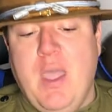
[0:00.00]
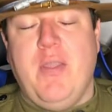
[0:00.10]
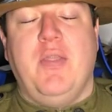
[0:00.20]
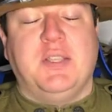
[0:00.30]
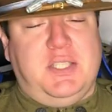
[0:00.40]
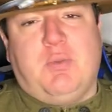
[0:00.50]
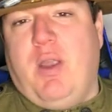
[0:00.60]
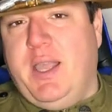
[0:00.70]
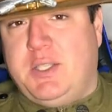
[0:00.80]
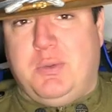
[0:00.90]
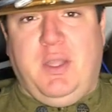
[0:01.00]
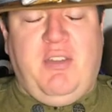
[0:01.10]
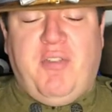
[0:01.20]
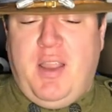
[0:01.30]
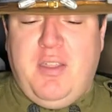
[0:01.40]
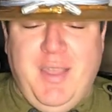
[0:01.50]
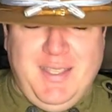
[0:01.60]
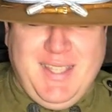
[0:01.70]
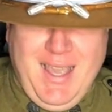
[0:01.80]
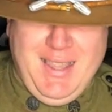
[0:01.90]
And then this is where it gets really funny.
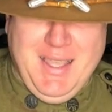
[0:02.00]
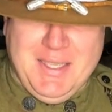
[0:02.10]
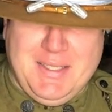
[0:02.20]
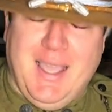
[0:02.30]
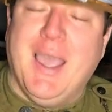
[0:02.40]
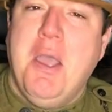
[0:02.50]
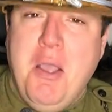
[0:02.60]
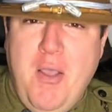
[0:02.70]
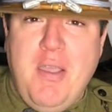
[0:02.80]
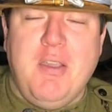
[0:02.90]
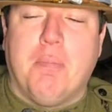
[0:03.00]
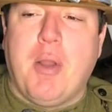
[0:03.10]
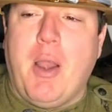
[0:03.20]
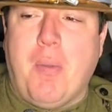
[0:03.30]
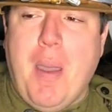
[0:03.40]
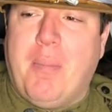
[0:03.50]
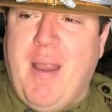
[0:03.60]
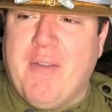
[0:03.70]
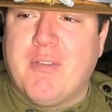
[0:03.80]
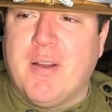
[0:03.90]
Things like this, like you'll probably
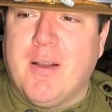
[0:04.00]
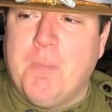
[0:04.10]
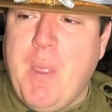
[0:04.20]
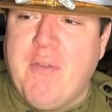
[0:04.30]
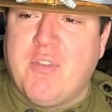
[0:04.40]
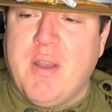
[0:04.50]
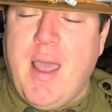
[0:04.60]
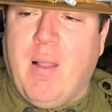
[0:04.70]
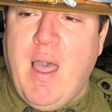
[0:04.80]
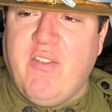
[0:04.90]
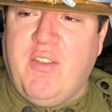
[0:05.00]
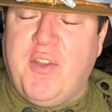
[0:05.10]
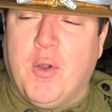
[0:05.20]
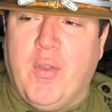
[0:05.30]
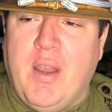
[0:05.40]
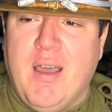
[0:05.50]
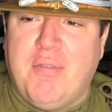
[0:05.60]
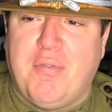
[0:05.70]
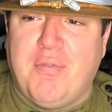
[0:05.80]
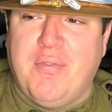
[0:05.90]
remember after 9/11, if you're old
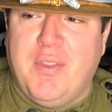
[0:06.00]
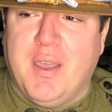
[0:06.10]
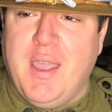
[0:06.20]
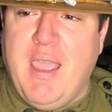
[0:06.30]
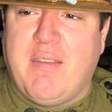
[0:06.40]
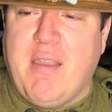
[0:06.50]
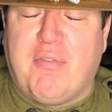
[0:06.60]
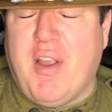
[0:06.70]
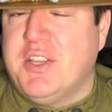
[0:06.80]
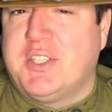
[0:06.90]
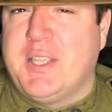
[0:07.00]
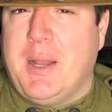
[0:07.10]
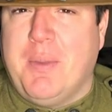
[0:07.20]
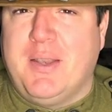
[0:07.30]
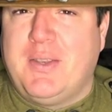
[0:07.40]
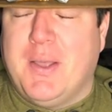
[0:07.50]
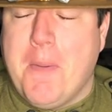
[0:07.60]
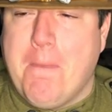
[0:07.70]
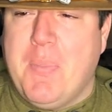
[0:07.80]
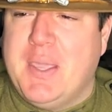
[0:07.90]
enough, the anti-French sentiment
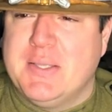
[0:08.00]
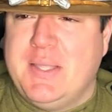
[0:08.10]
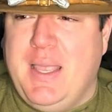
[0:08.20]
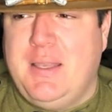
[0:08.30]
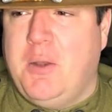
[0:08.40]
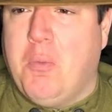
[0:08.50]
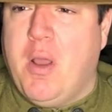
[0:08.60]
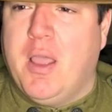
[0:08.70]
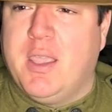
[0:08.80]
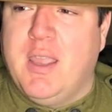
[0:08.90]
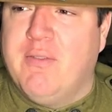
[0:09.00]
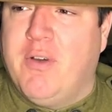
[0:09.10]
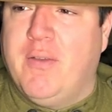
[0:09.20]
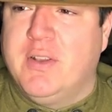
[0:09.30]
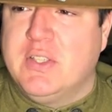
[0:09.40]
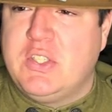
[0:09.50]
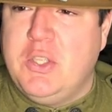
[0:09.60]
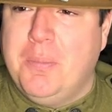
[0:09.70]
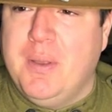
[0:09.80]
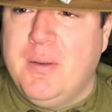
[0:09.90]
because they didn't want to get involved in a
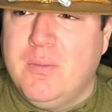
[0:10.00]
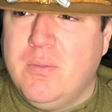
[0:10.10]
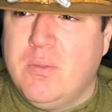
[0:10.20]
stupid,